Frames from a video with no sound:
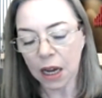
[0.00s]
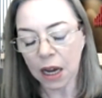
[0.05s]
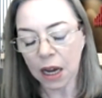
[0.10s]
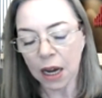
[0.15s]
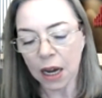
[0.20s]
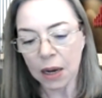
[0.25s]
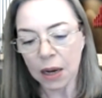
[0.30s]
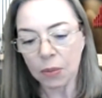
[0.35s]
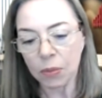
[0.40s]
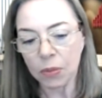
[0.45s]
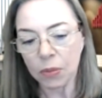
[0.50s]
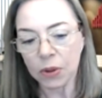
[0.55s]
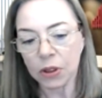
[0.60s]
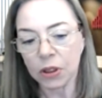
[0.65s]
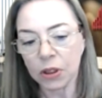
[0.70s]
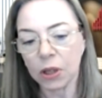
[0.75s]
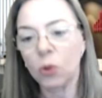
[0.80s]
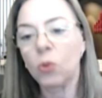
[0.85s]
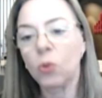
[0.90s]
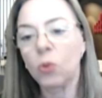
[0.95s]

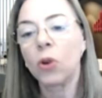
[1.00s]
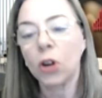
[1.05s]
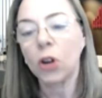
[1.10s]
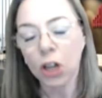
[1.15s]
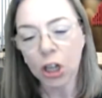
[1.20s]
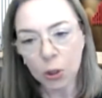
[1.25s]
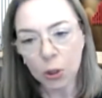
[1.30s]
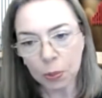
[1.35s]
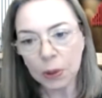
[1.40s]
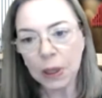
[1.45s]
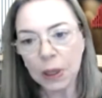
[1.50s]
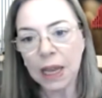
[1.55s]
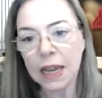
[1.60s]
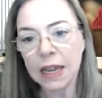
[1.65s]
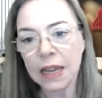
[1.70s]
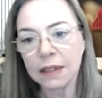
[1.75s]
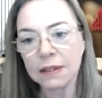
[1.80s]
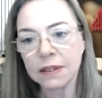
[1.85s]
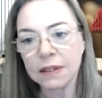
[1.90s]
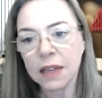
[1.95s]
the workplace